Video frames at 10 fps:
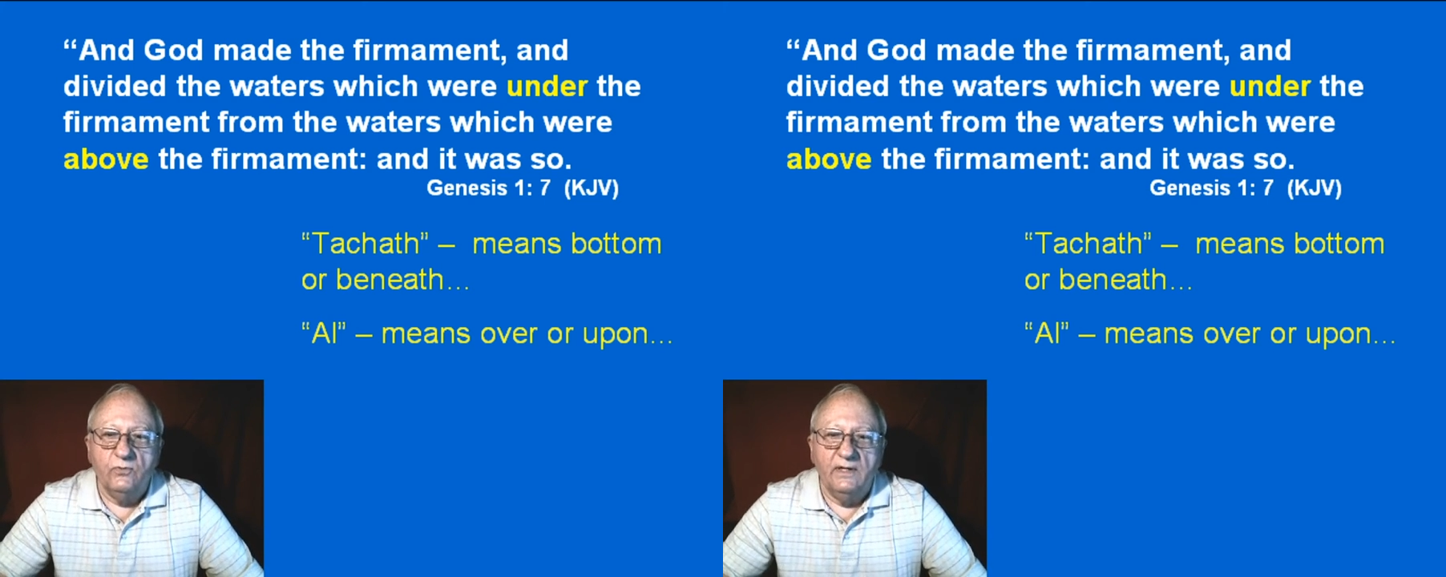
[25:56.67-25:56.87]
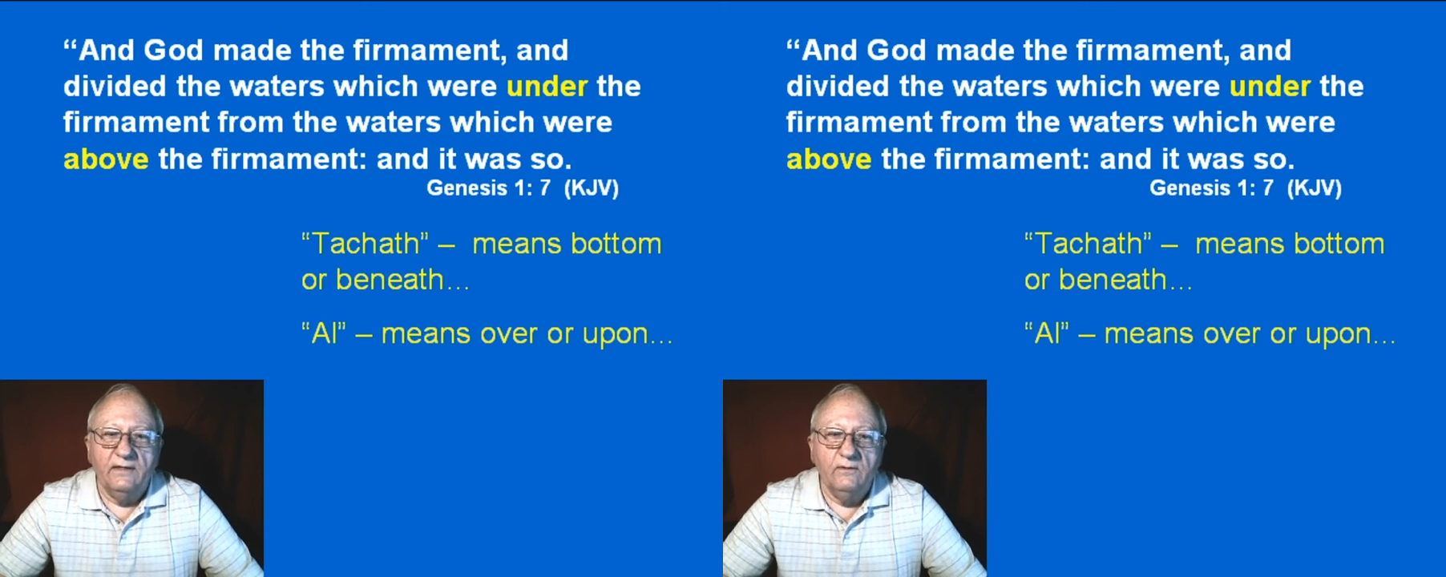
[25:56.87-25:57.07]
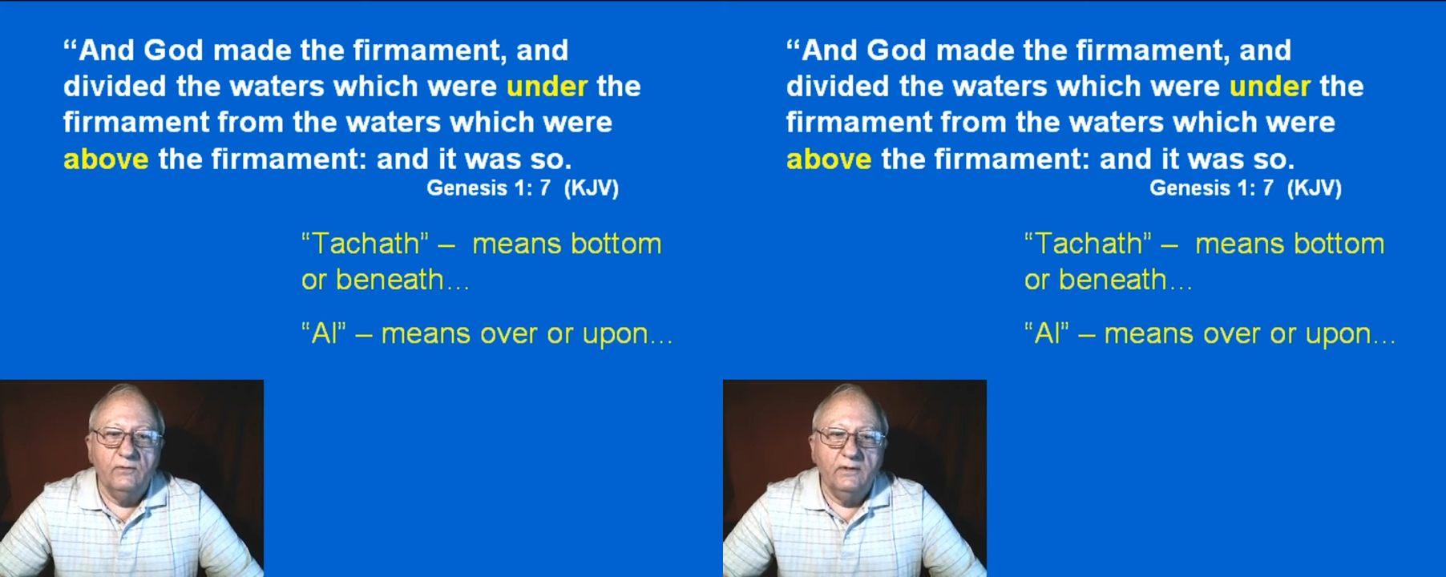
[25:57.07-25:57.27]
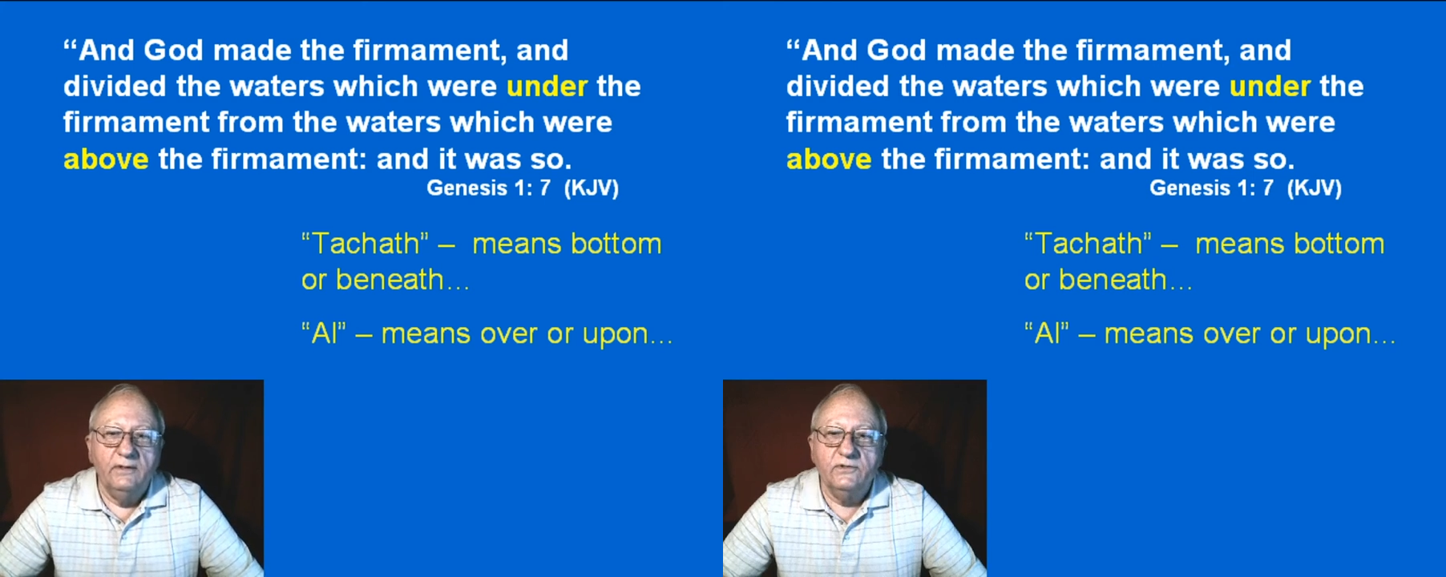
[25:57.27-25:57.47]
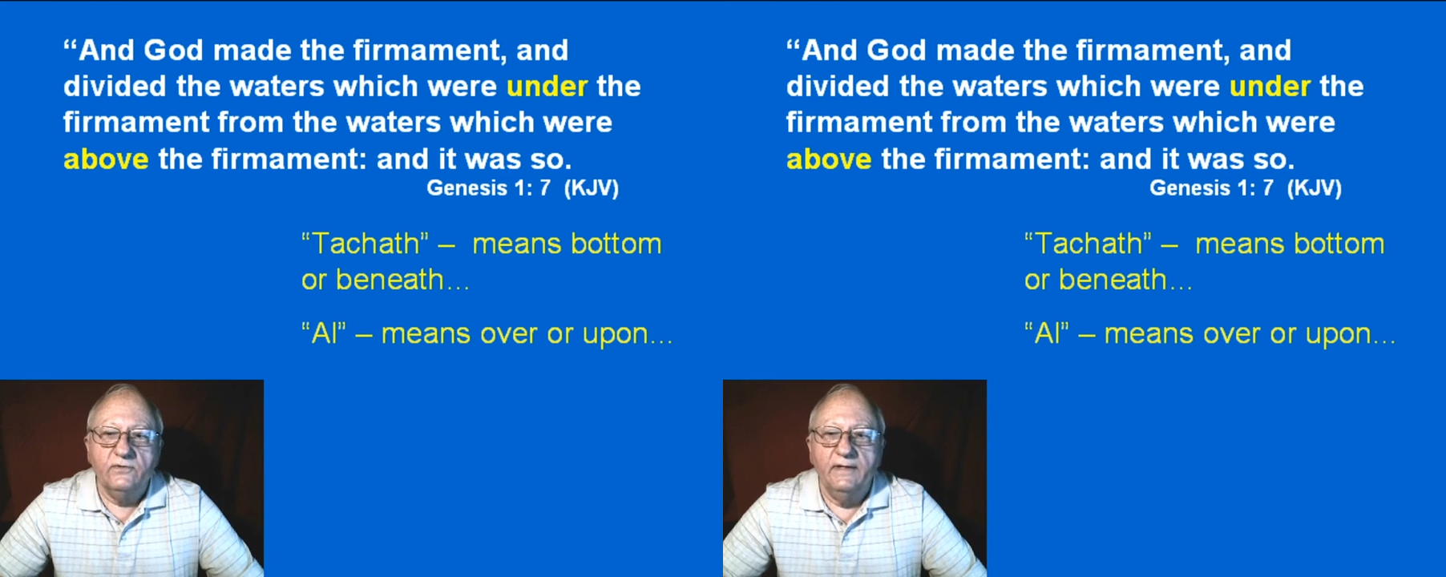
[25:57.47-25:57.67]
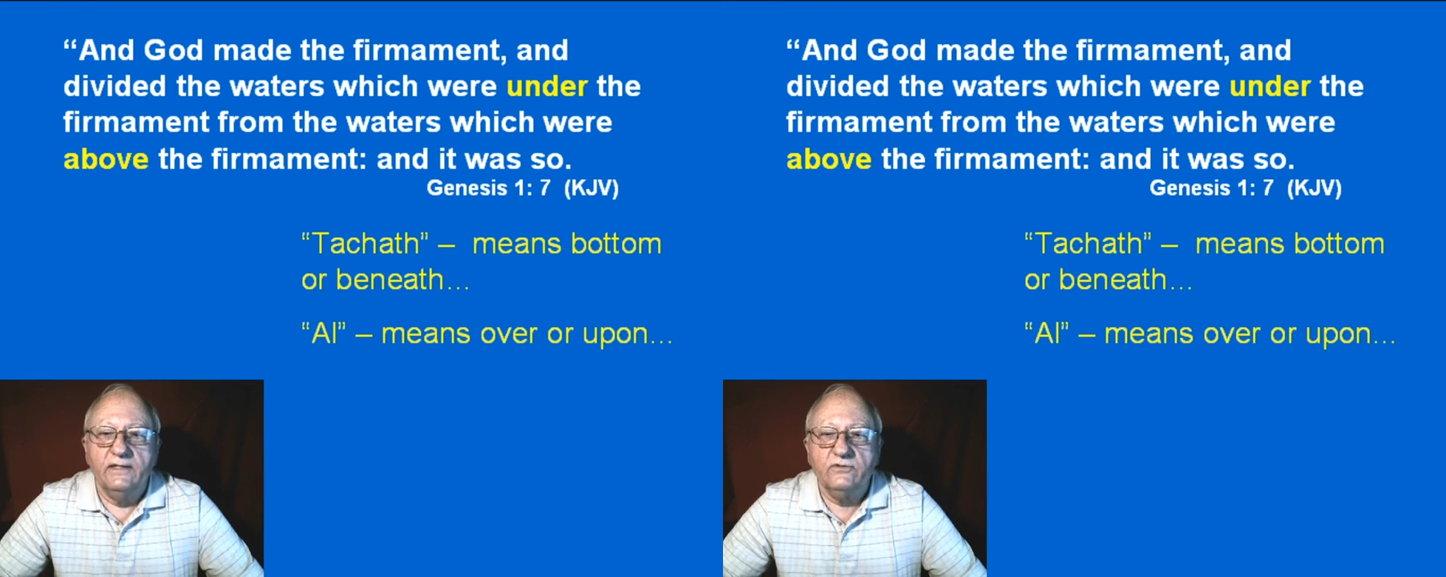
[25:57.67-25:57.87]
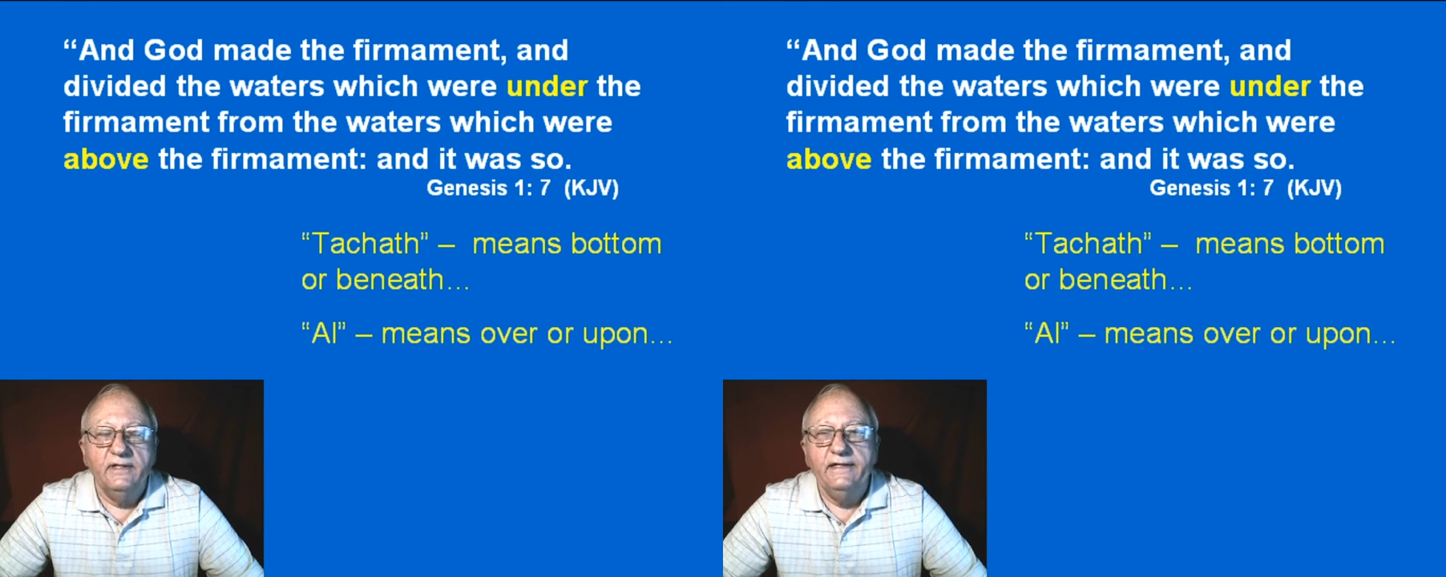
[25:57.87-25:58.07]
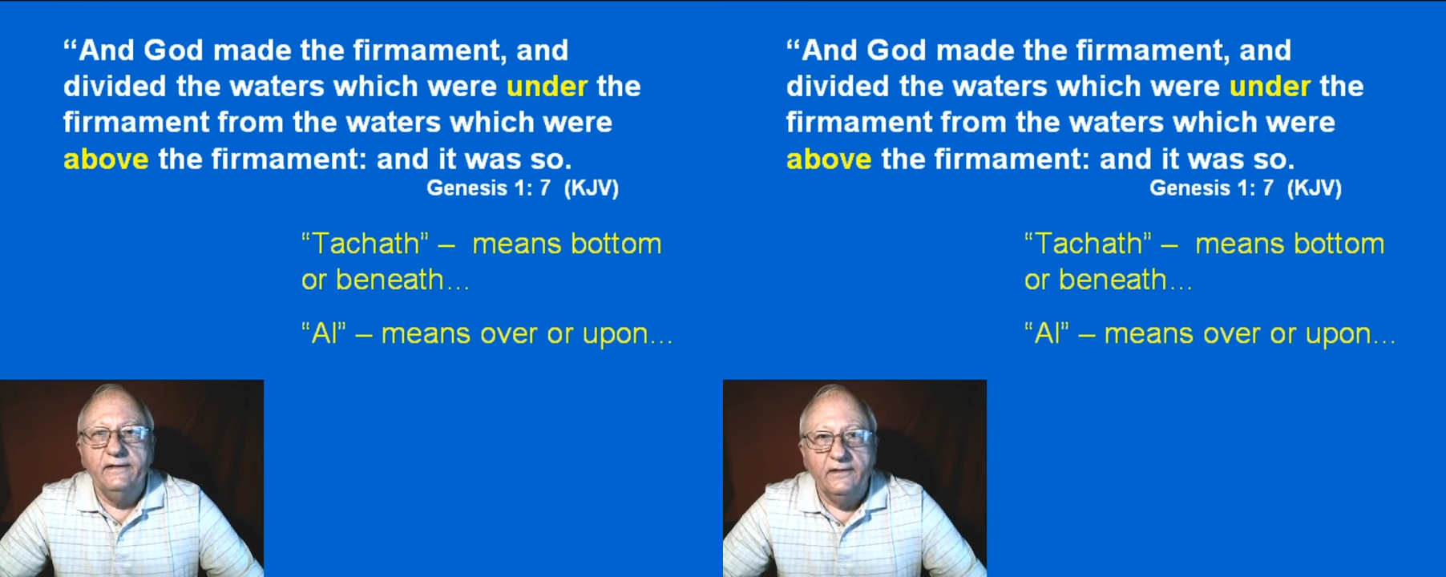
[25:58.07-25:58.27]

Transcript: why the word is translated